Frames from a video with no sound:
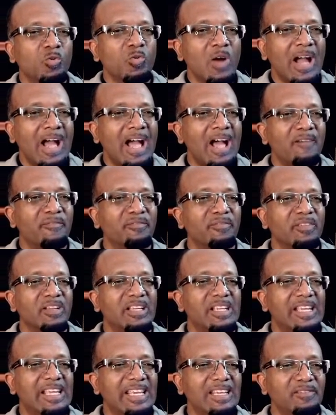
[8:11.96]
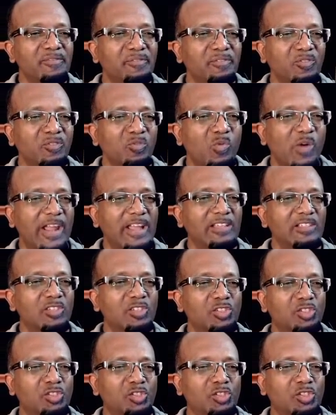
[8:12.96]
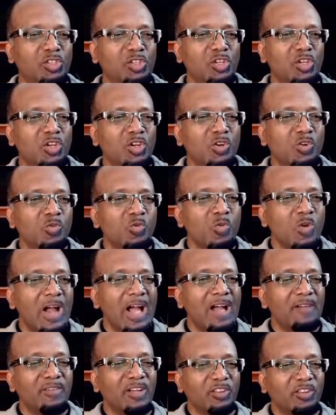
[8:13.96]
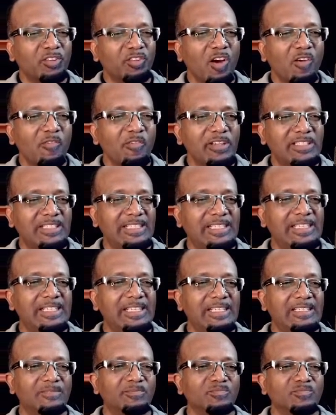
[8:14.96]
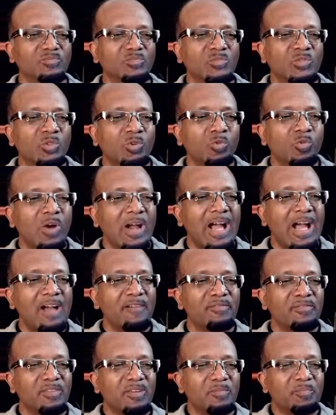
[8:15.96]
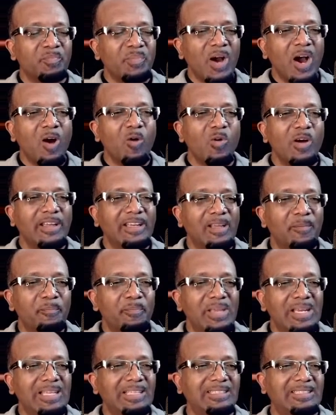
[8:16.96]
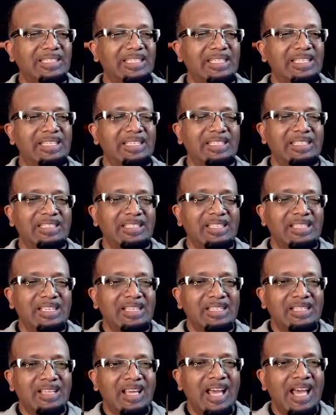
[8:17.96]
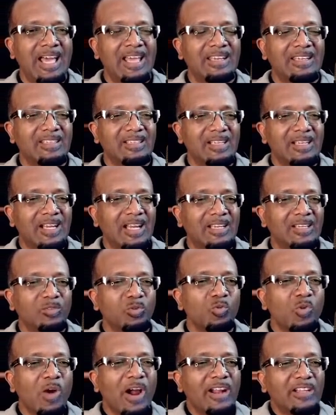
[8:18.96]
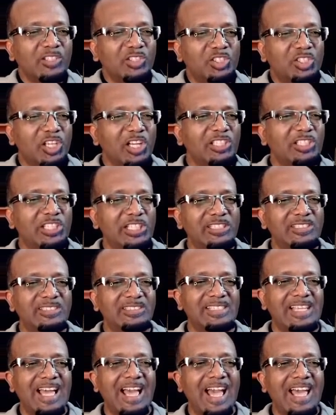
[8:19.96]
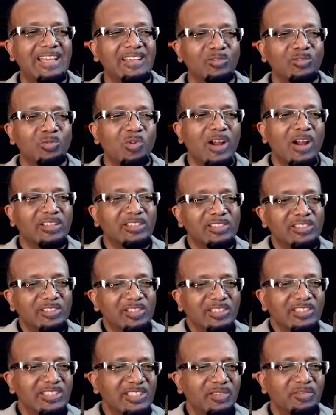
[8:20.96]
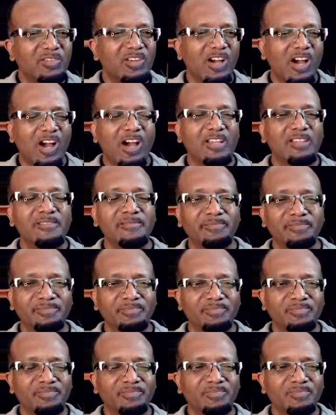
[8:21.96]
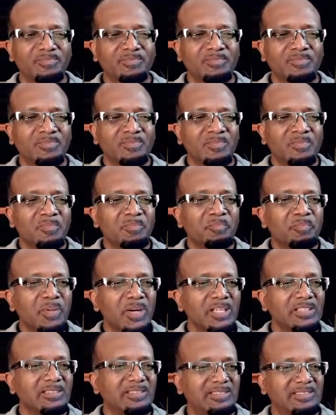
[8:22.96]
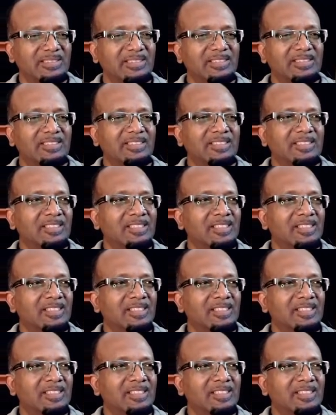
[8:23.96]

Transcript: who have influence who have authority, who have power and ability, and, and who are judges and who are sons of God. But